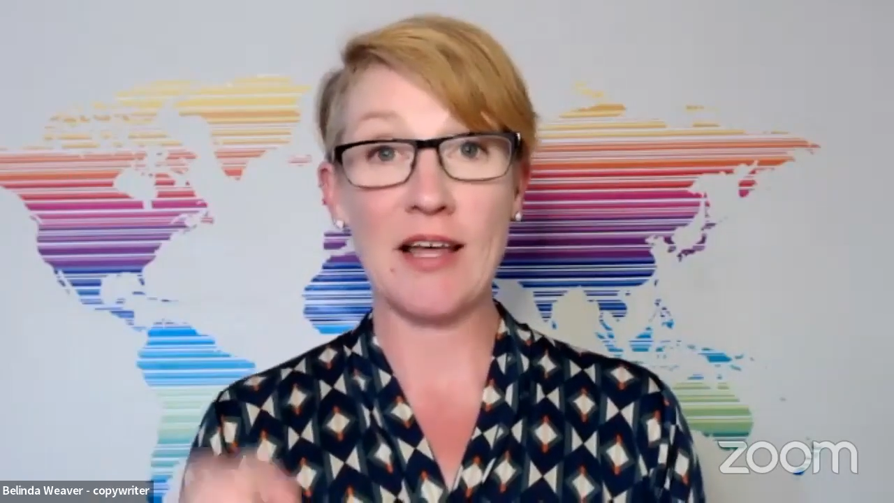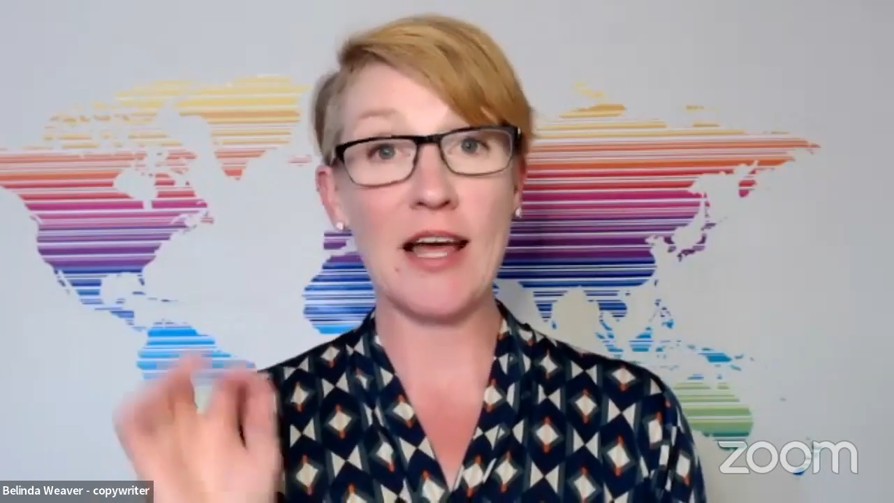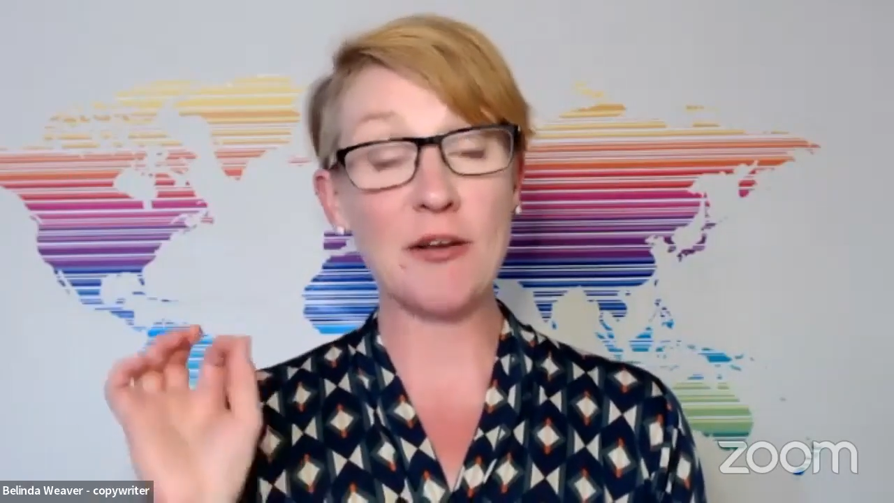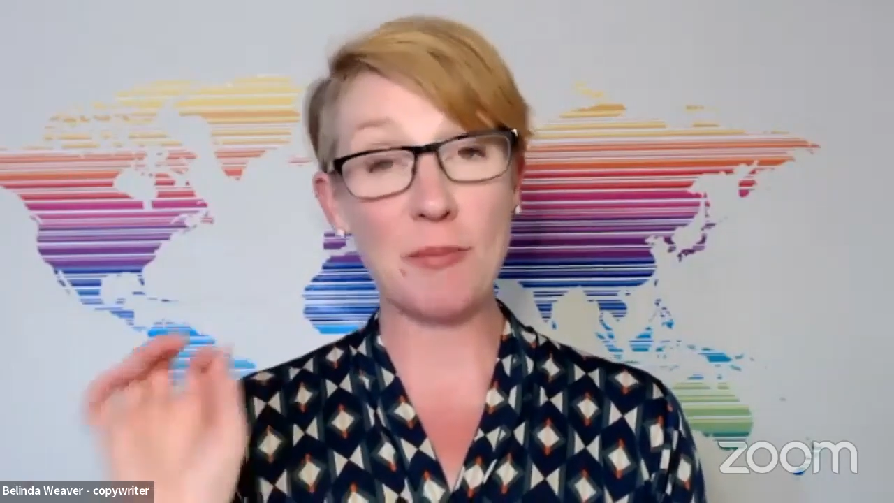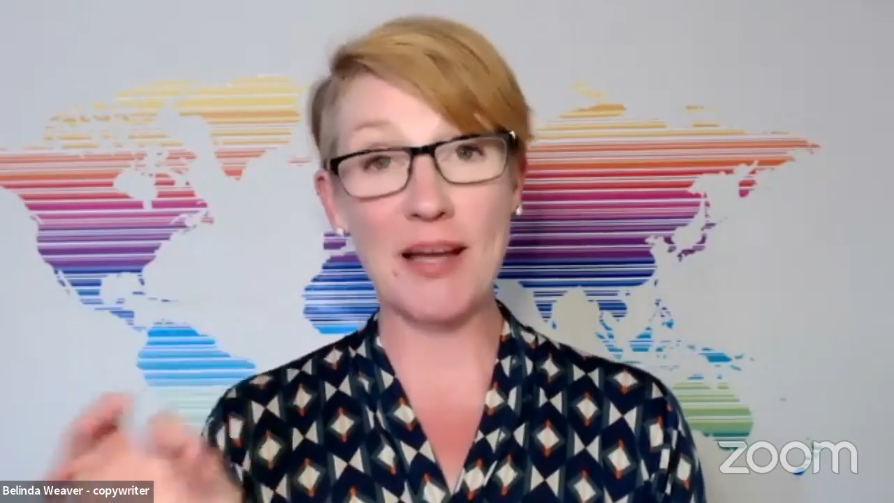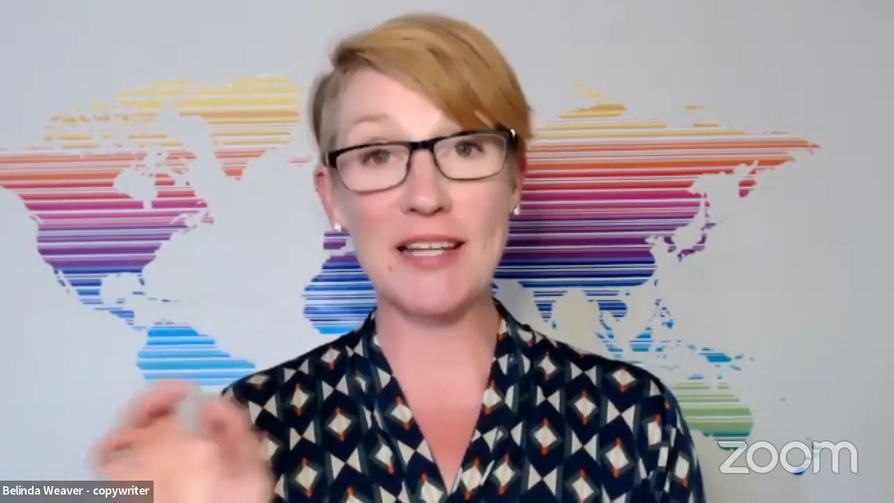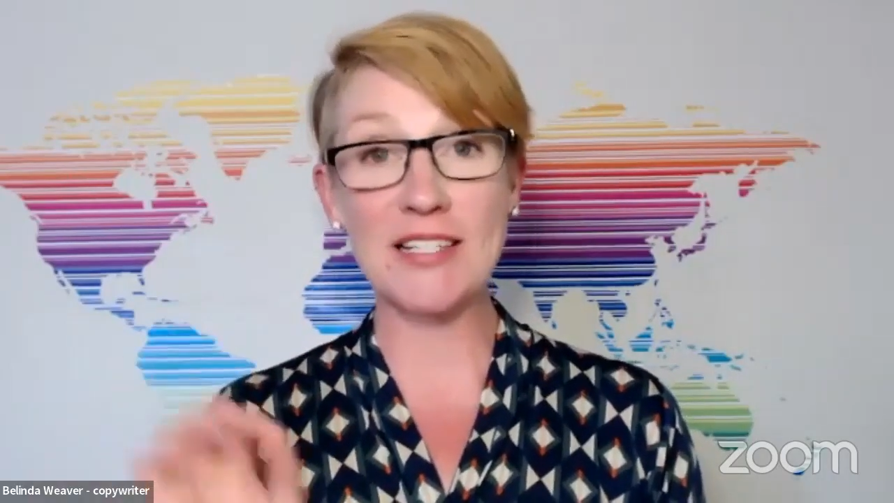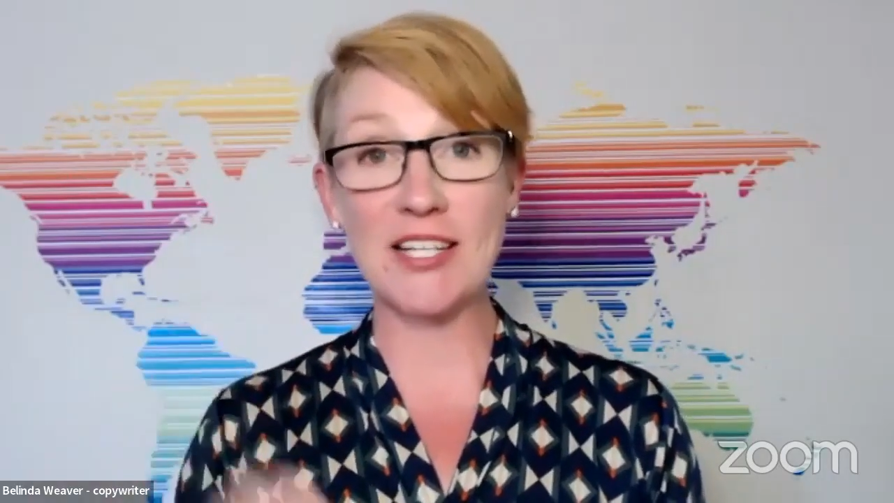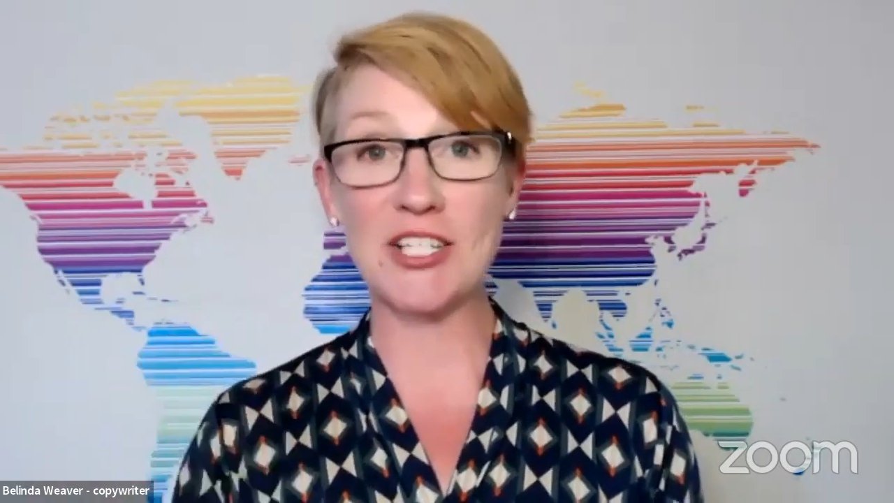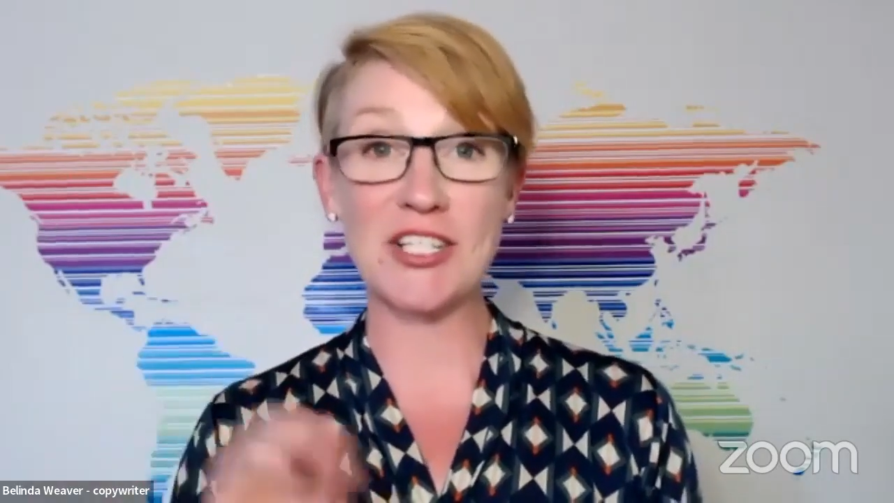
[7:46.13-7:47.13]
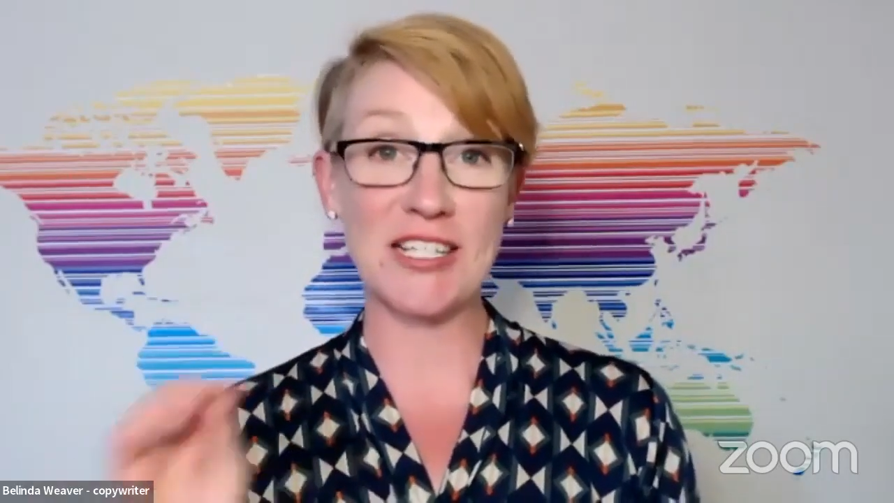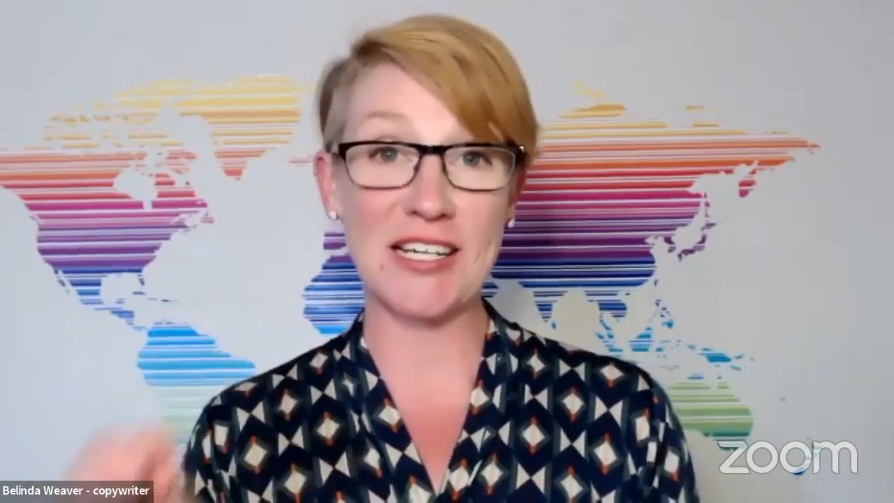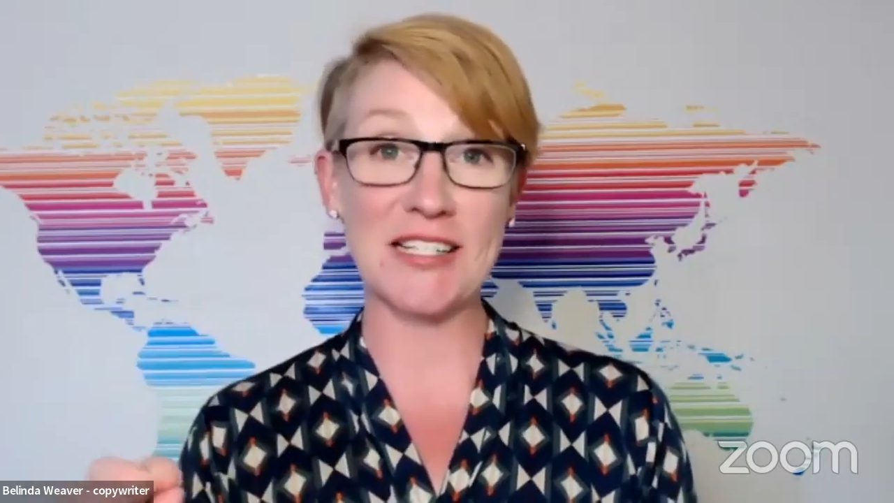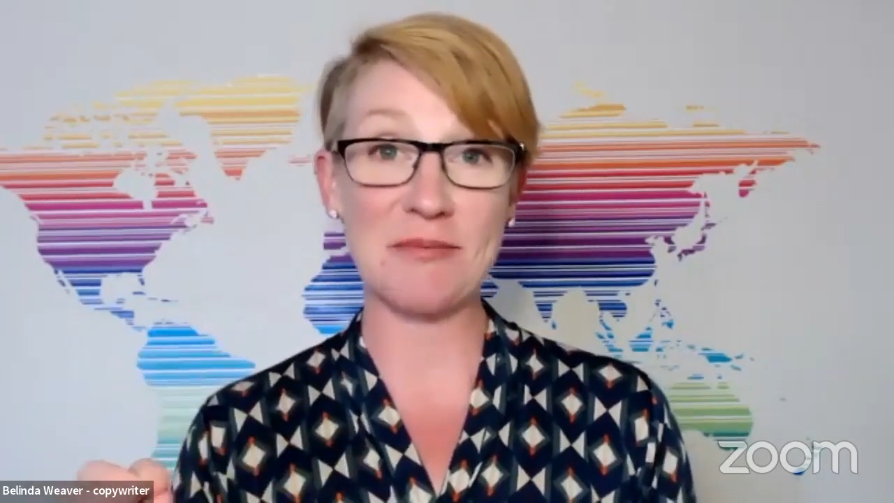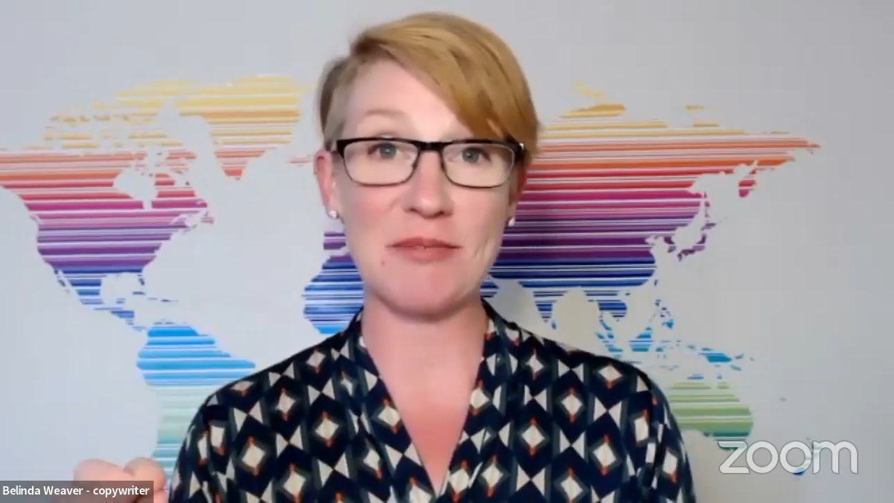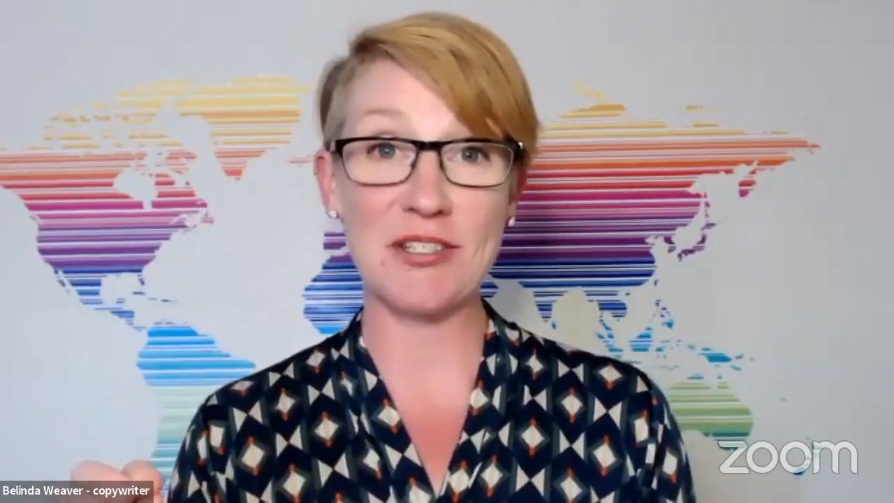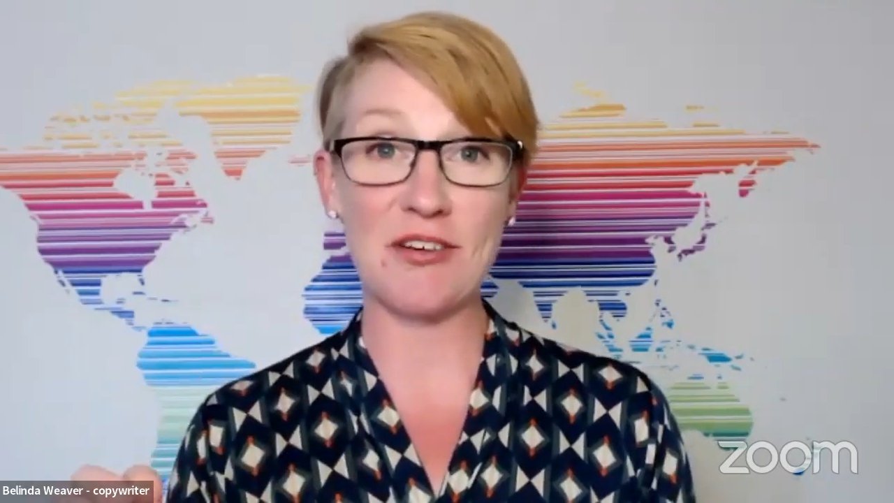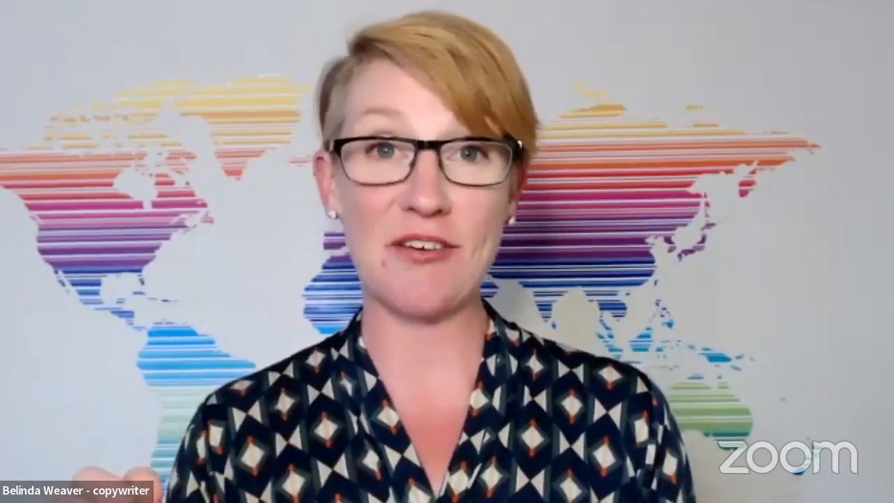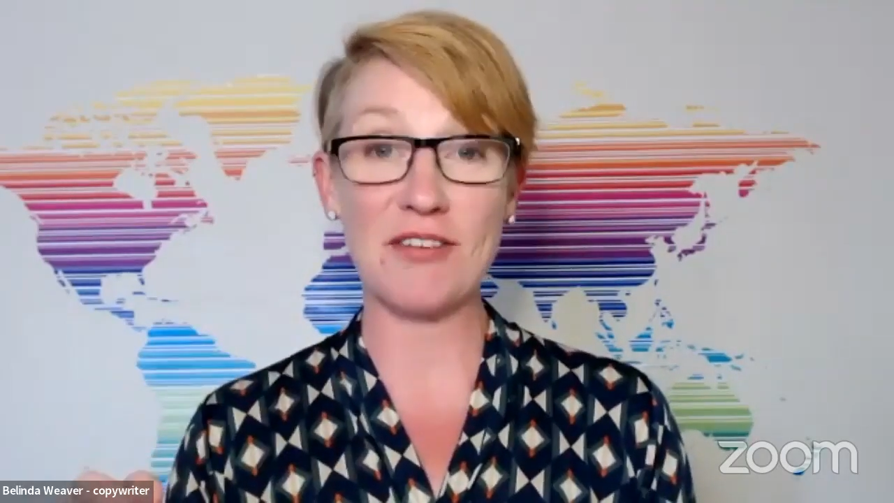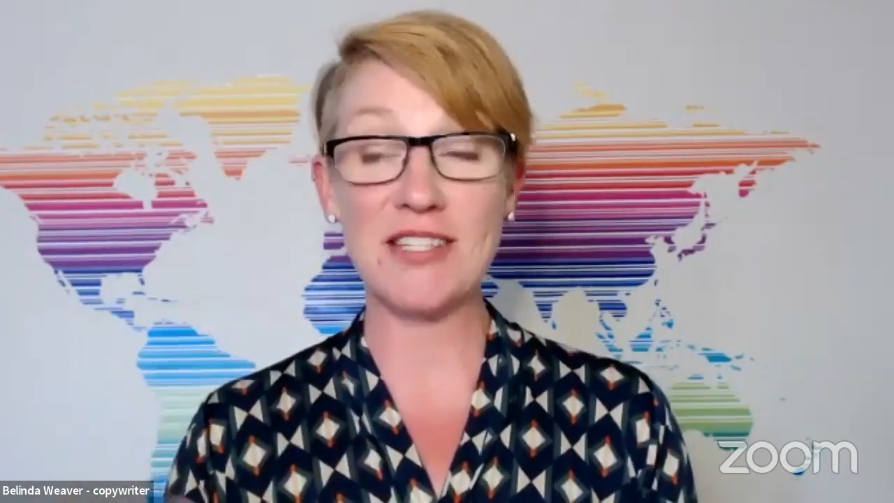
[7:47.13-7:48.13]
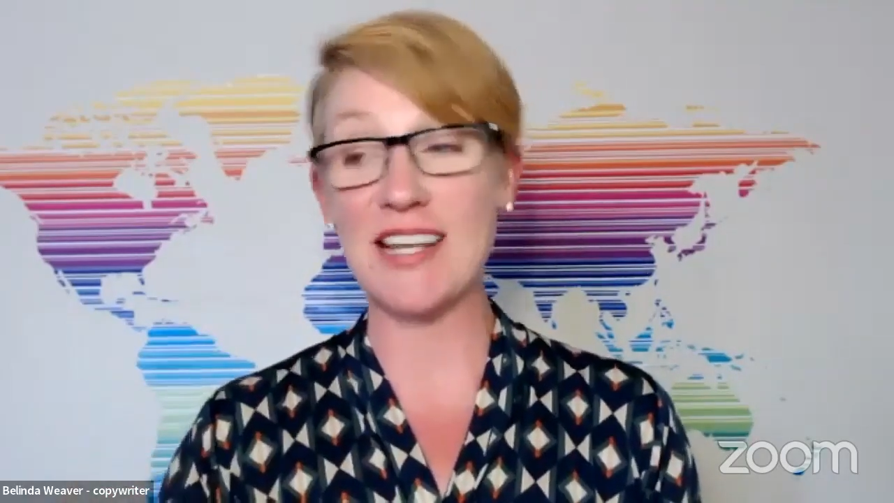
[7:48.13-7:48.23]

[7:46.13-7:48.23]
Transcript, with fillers: and who pay attention to customer service